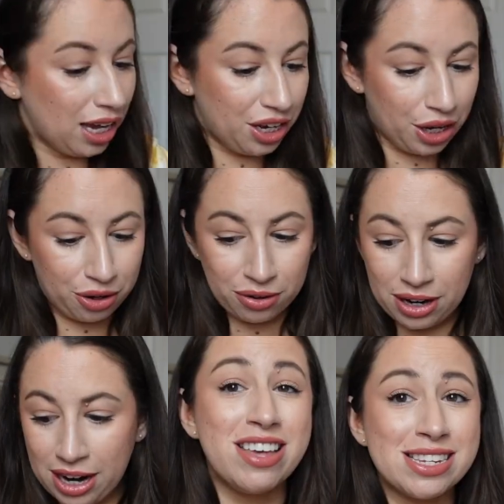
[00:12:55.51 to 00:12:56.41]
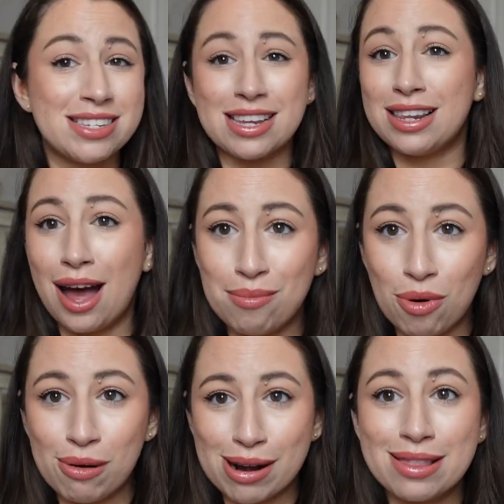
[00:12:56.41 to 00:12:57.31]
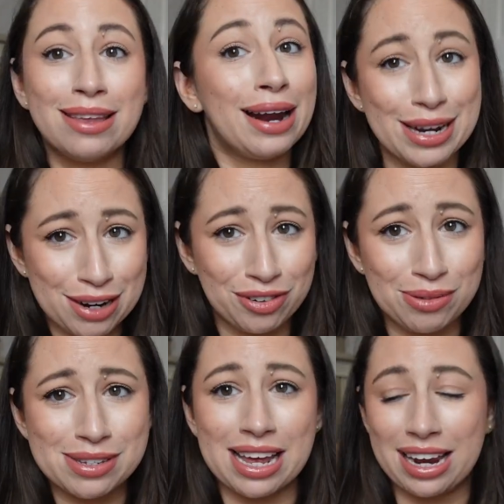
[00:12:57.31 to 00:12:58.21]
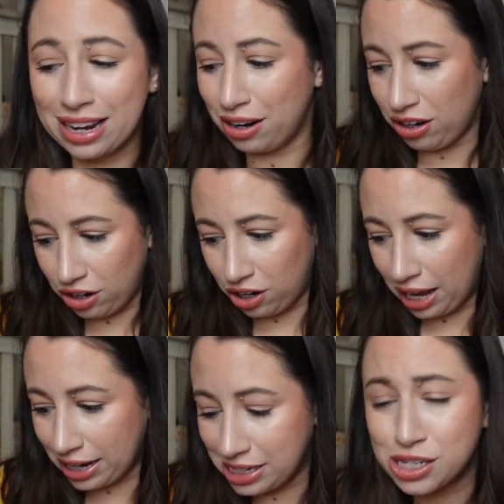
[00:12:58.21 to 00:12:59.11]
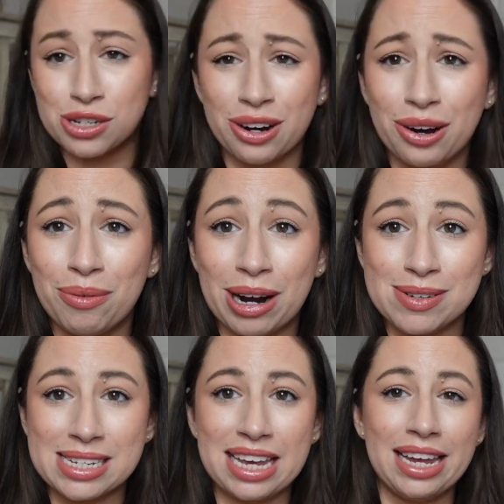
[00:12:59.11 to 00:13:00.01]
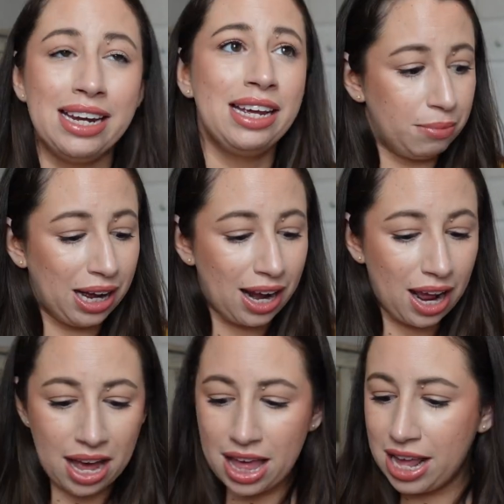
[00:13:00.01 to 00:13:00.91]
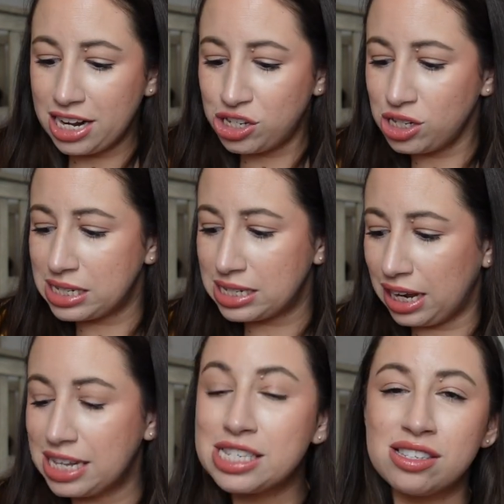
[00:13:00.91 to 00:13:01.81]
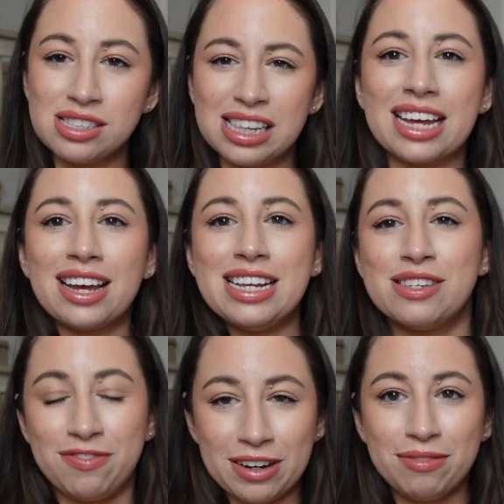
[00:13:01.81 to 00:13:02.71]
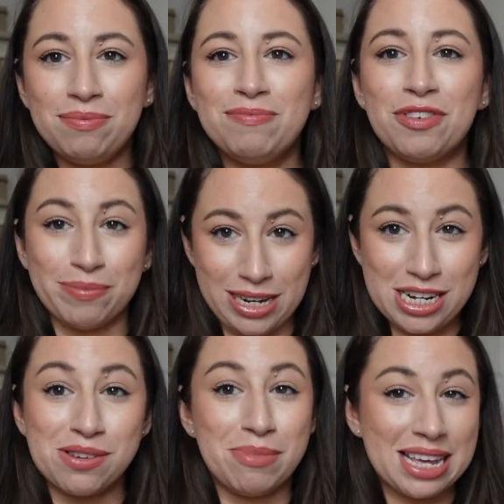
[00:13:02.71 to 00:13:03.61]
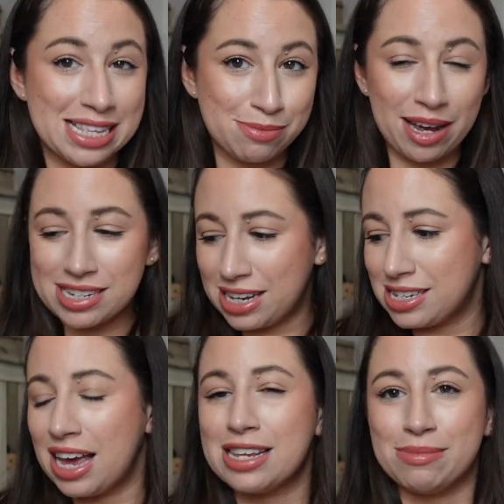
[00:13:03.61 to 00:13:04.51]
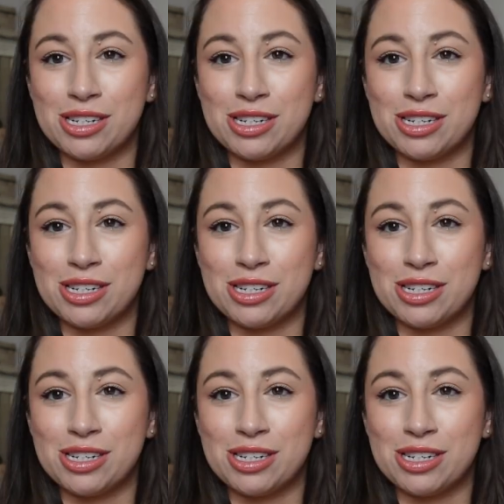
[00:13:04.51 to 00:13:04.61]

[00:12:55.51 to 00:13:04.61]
you know, this is a lot more than I definitely was getting at Easter when I was a kid. But it's just, it's like, it's fun for me to make these baskets as